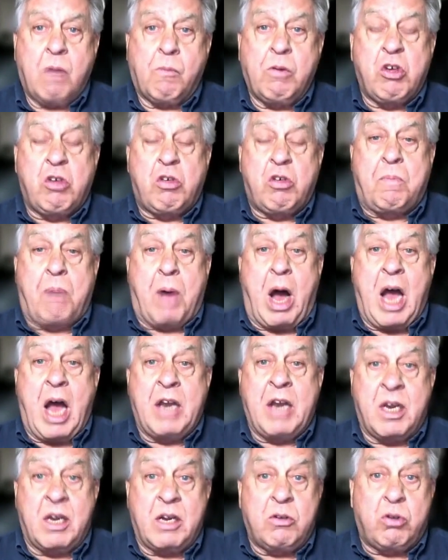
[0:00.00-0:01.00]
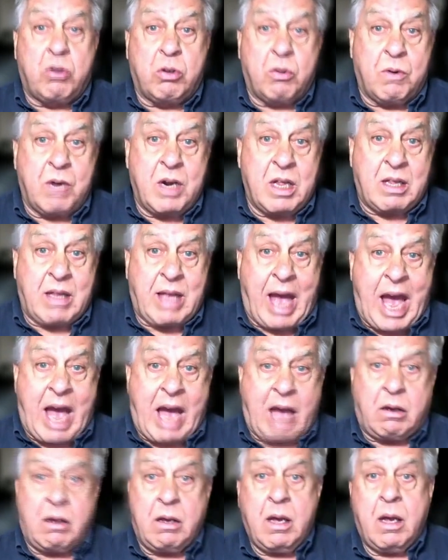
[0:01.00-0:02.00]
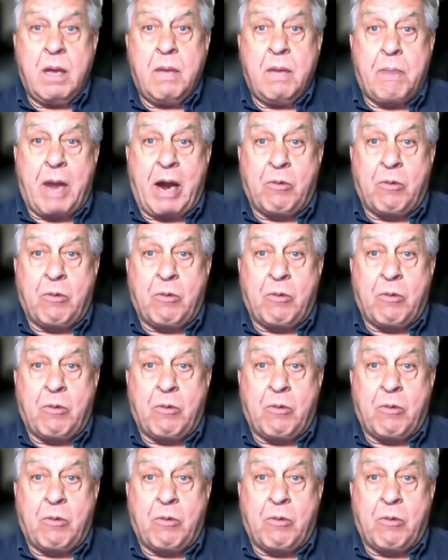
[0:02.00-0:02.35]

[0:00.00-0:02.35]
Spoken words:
responding to an attack by